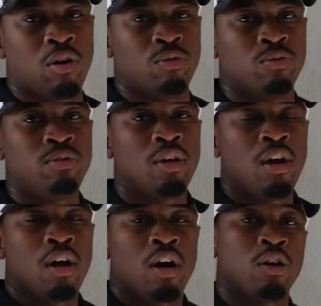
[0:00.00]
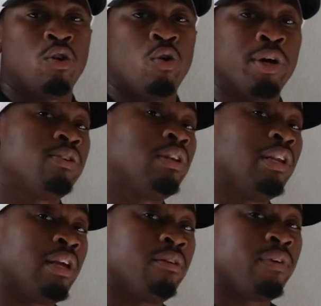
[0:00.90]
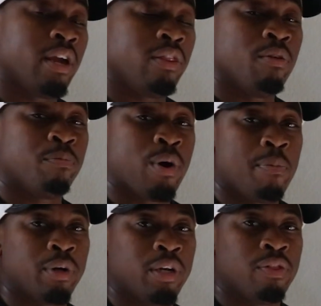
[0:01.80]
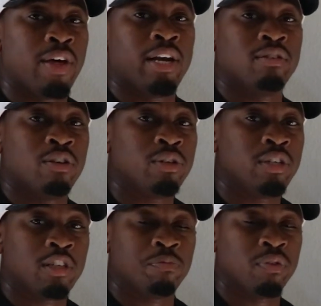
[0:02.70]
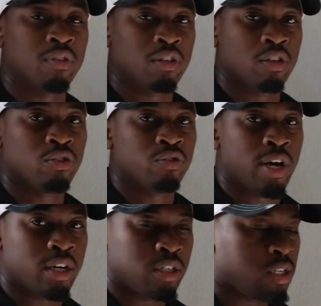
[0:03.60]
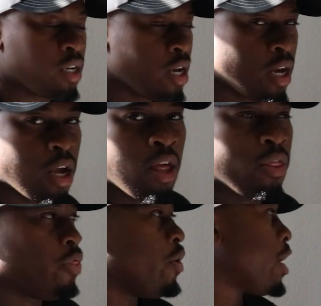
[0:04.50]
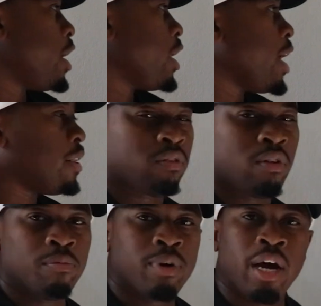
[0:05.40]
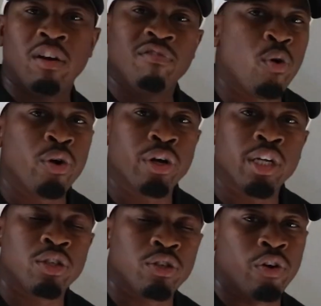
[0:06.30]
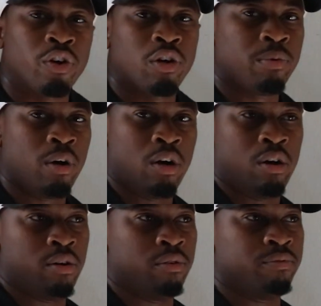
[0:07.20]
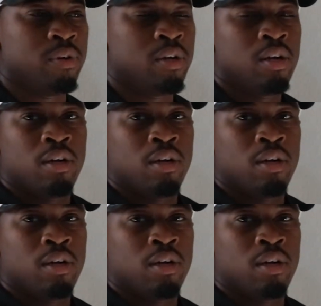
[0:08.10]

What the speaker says: loans are going to live in the property. That is their disposition strategy. They're going to get some kind of mortgage term of,